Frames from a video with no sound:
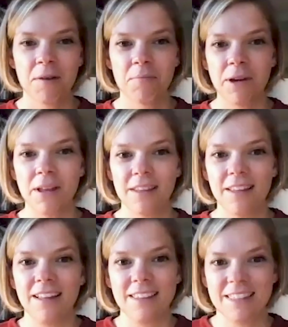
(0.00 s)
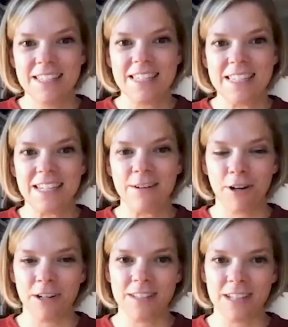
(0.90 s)
But like, this is an
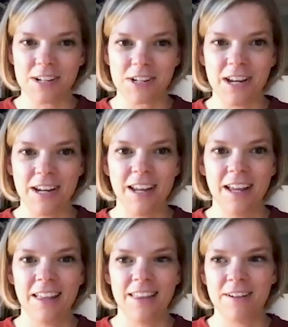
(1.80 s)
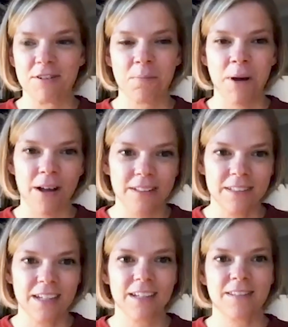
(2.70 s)
organization. There's
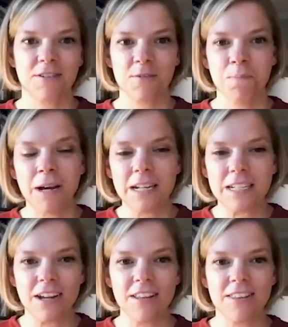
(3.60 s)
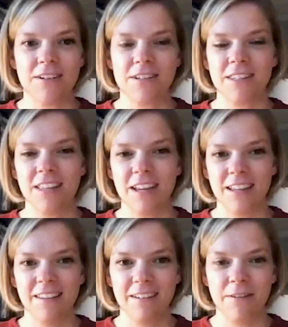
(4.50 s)
politics, there's budget, there's like,
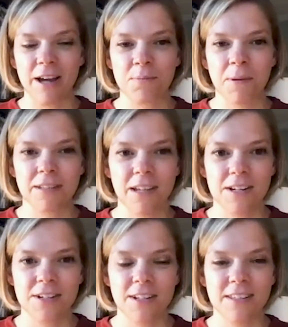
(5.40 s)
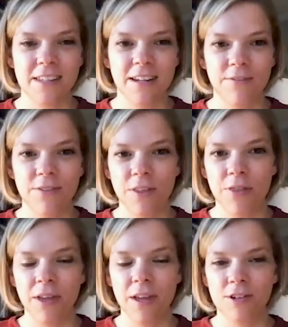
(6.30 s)
you know, expectations. And if the
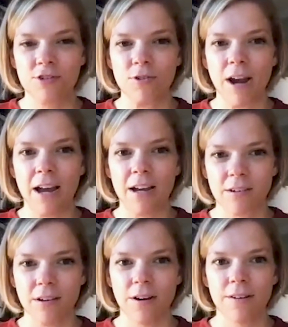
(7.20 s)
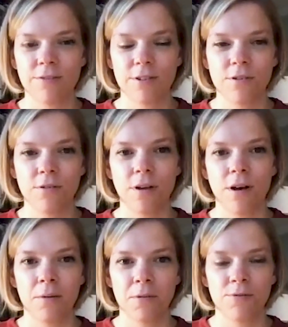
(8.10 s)
thing drags on for too
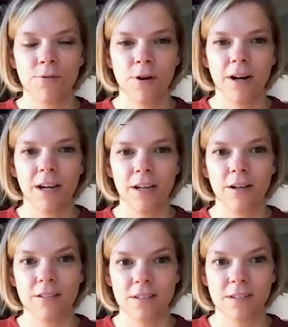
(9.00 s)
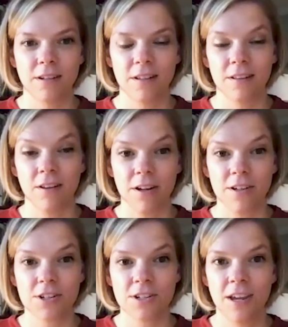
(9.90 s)
long before it gets
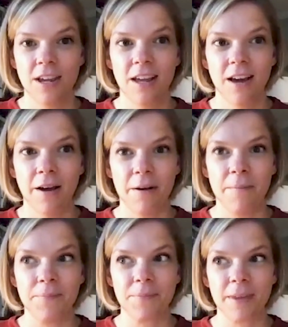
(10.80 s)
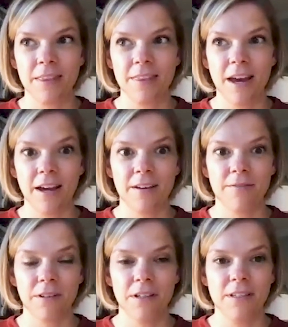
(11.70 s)
launched, that can
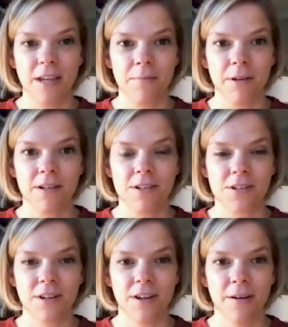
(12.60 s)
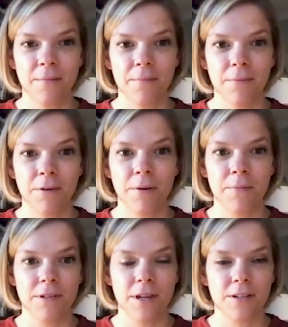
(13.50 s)
really damage the
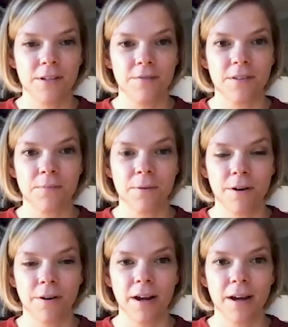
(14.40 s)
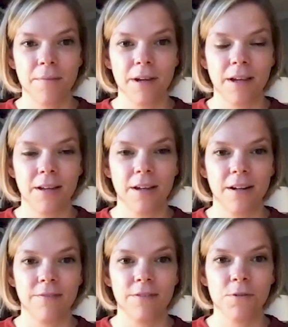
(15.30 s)
reputation of this program. It can kind
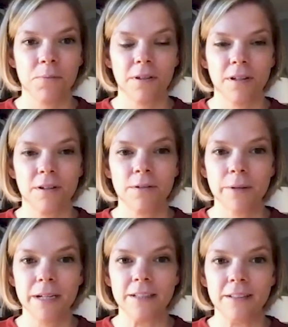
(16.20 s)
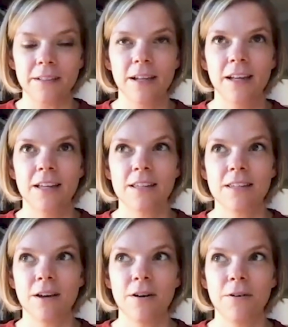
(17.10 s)
of lose political will.
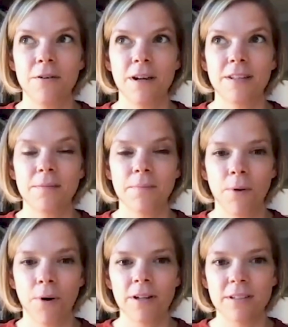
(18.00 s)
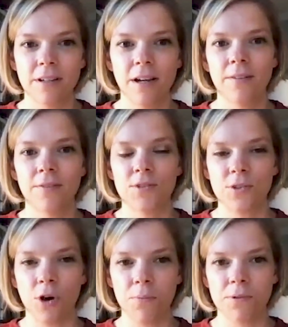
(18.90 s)
So it's important to kind of
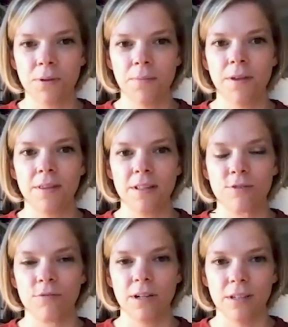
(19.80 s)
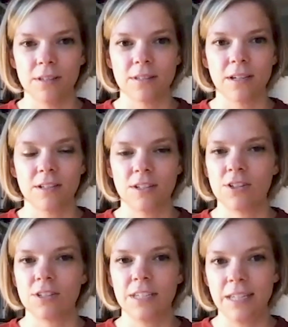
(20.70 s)
scope something that's realistic to
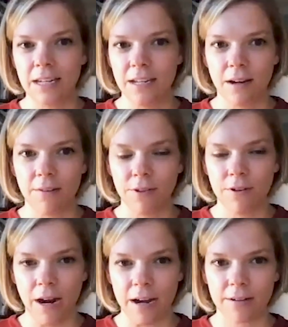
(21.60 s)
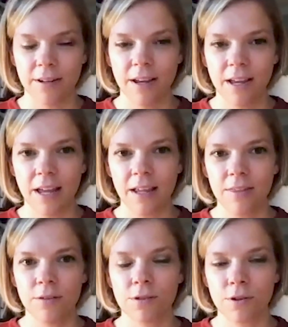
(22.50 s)
just get it off the ground and
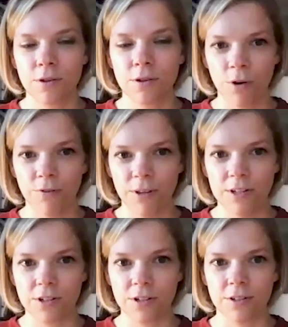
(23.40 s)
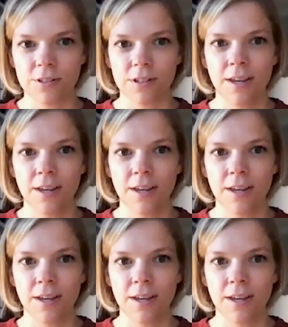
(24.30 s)
get those core features